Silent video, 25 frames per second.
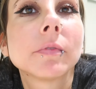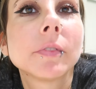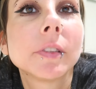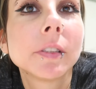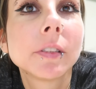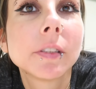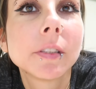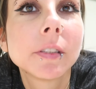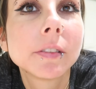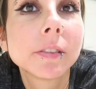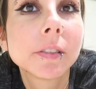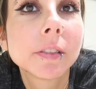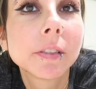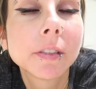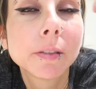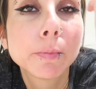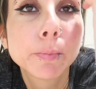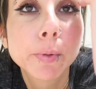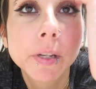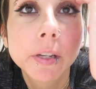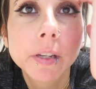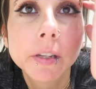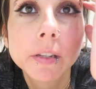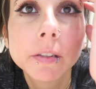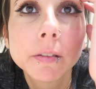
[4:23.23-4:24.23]
the things I need
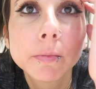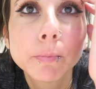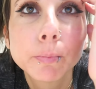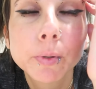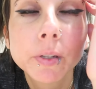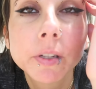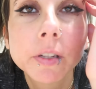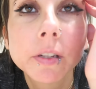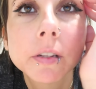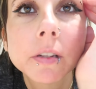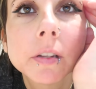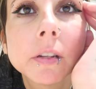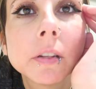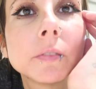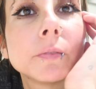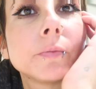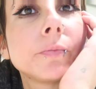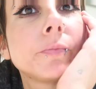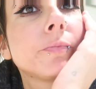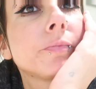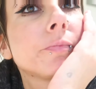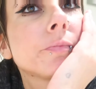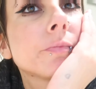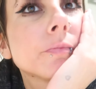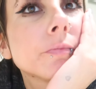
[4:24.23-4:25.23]
to pay. But
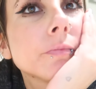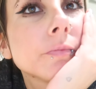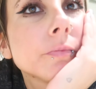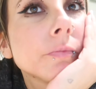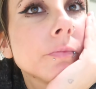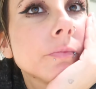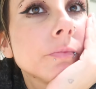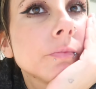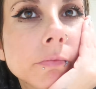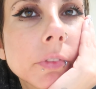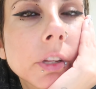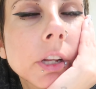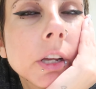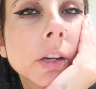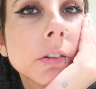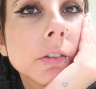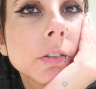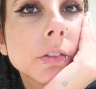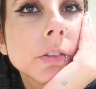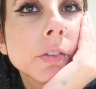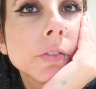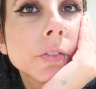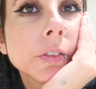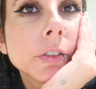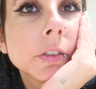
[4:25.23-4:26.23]
I don't
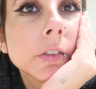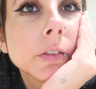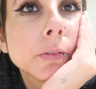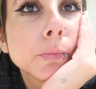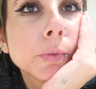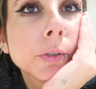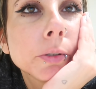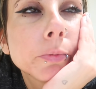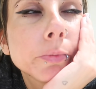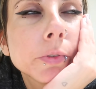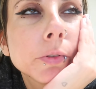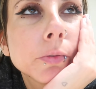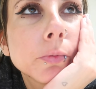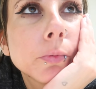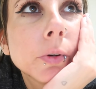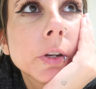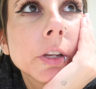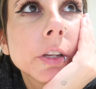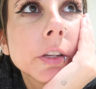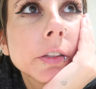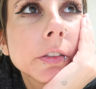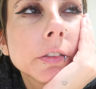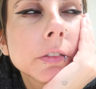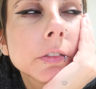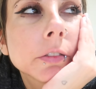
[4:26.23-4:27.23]
know if they're gonna be able to
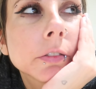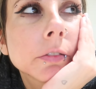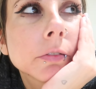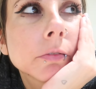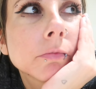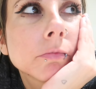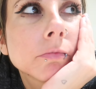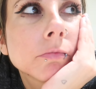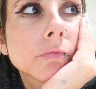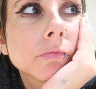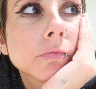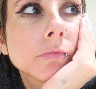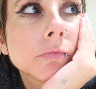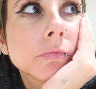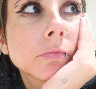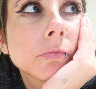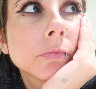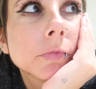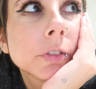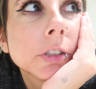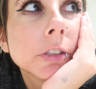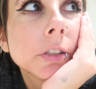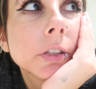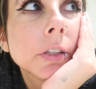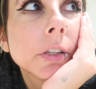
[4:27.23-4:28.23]
wait
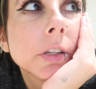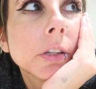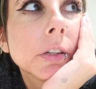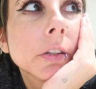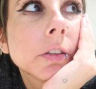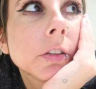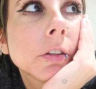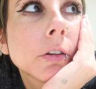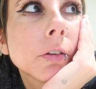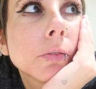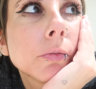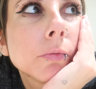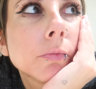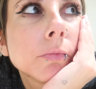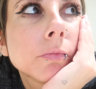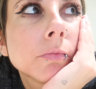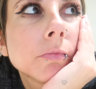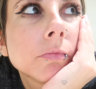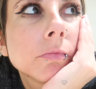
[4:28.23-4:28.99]
until I get it though